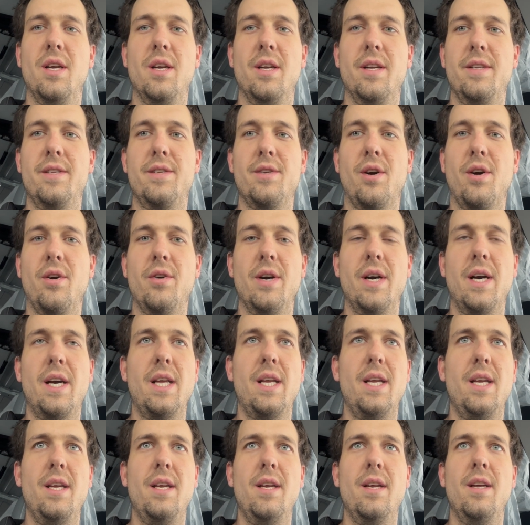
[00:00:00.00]
It's
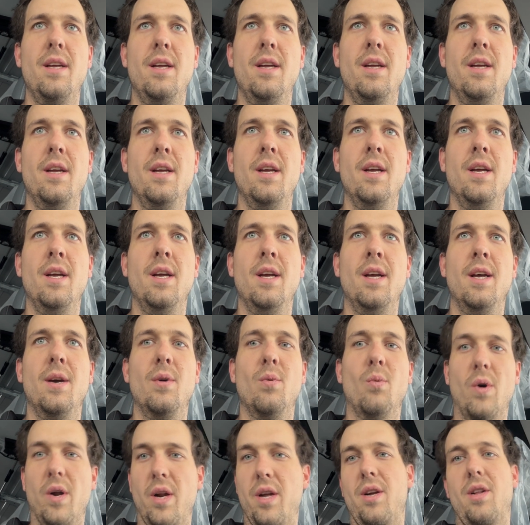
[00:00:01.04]
already
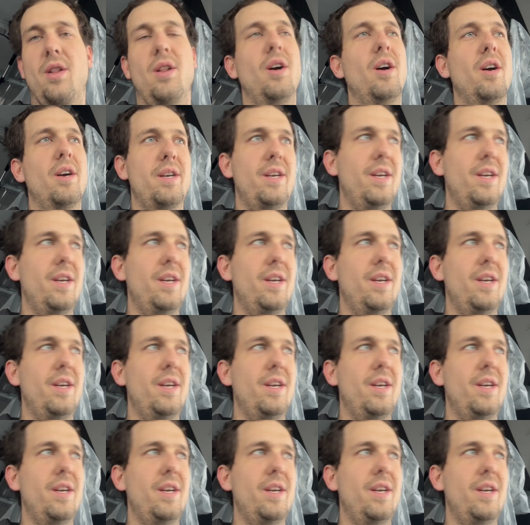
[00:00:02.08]
1 o'clock